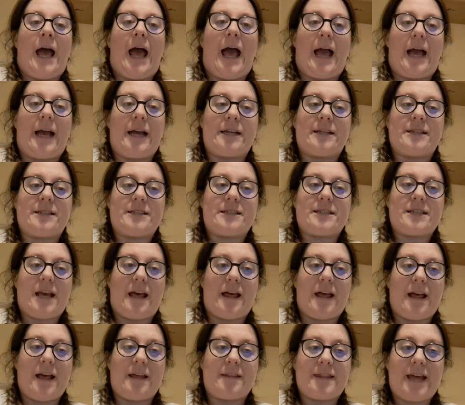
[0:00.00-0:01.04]
And
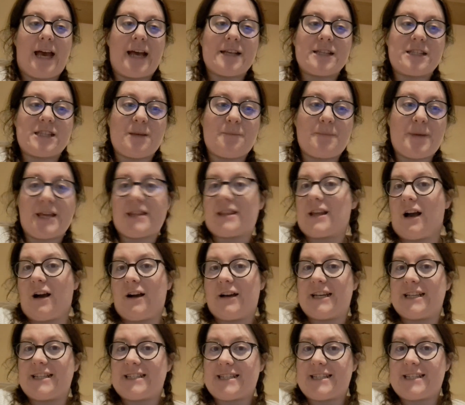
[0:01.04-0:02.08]
that's the bit that
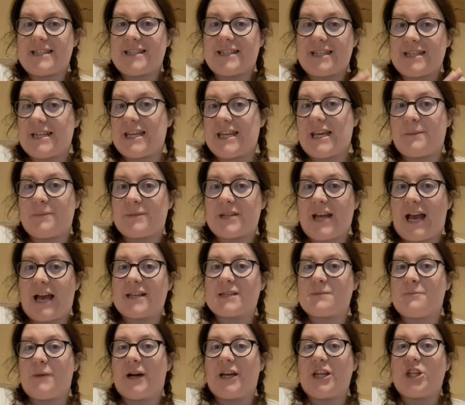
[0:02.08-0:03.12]
I deemed
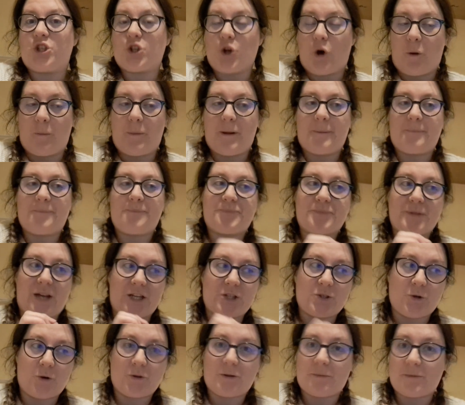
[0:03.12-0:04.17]
as my job. I
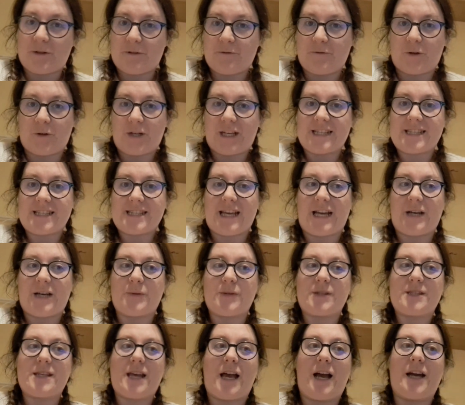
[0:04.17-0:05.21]
taught them the phonic
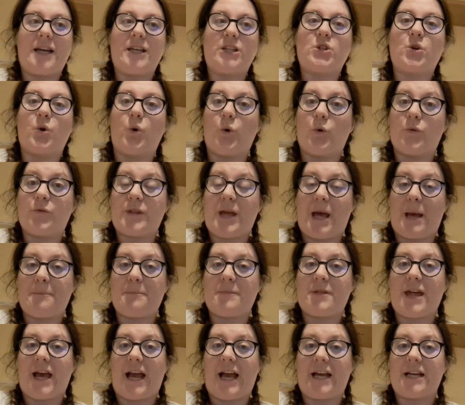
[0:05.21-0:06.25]
sounds. I taught
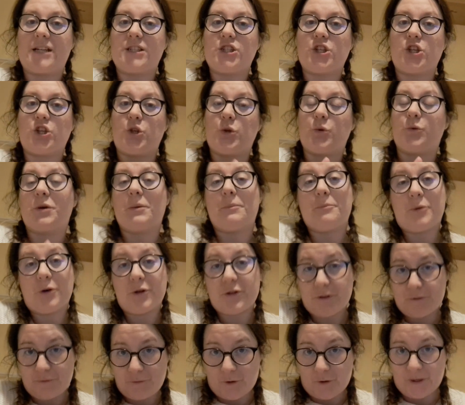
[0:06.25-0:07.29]
them that you can
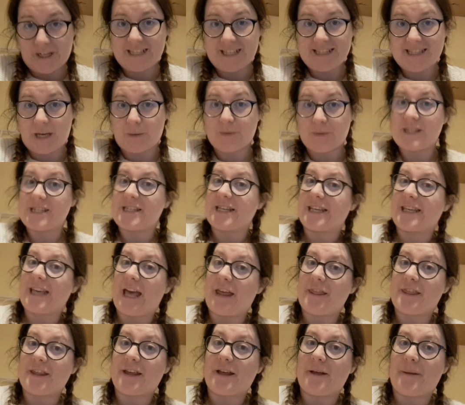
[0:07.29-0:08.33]
put the phonic sounds
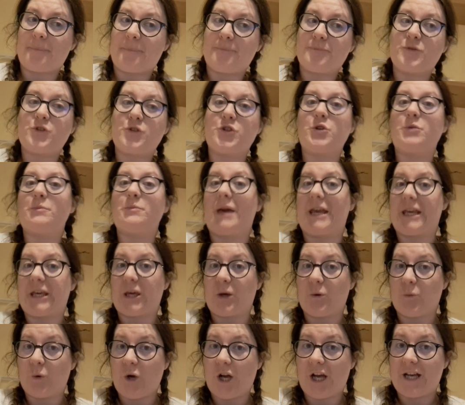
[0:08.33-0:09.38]
together to make
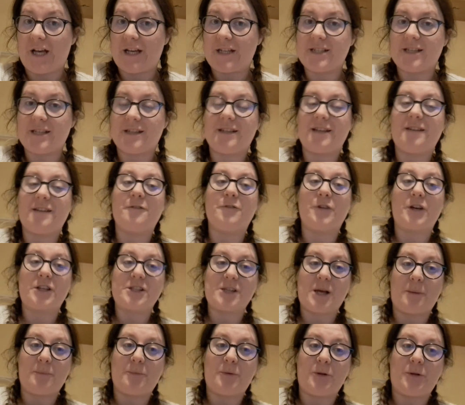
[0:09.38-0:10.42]
a word. For
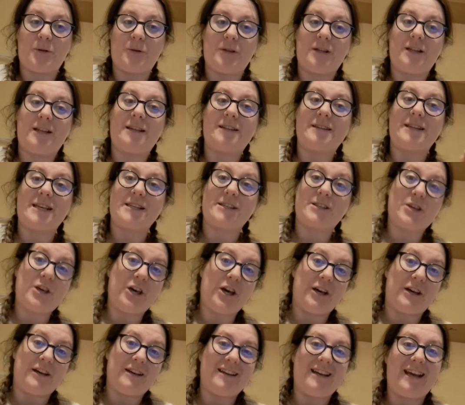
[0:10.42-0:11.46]
example, there's
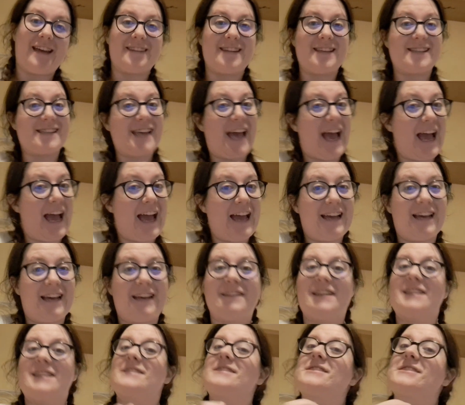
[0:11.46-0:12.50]
k and there's a
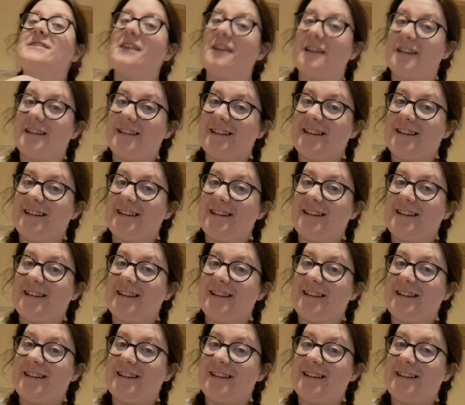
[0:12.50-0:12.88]
and there's t.